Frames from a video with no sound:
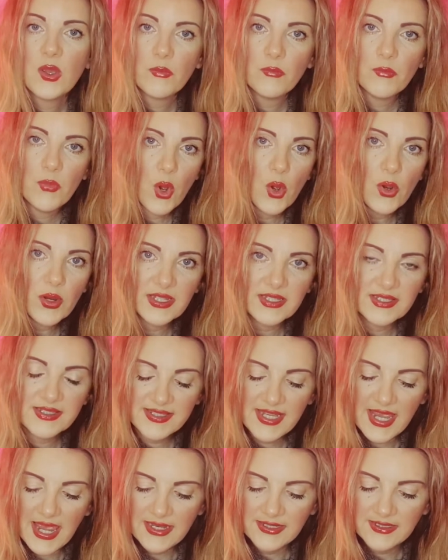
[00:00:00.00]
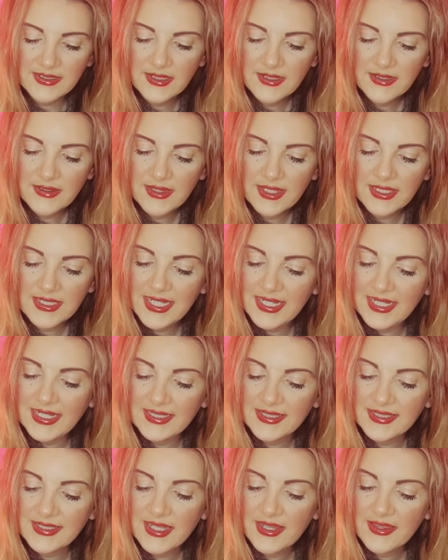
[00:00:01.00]
Morgan said that
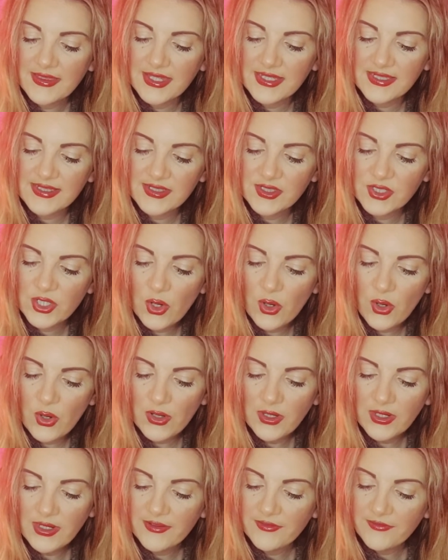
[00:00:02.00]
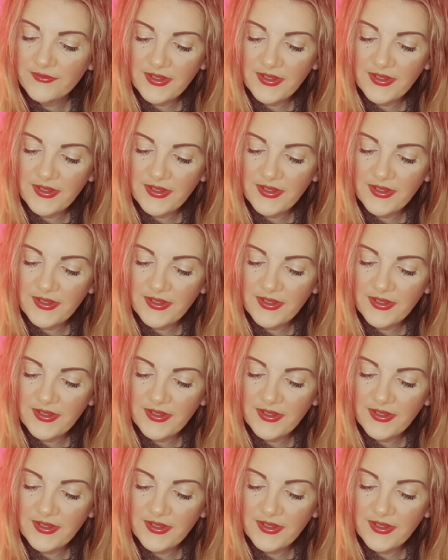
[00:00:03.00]
he's this tall,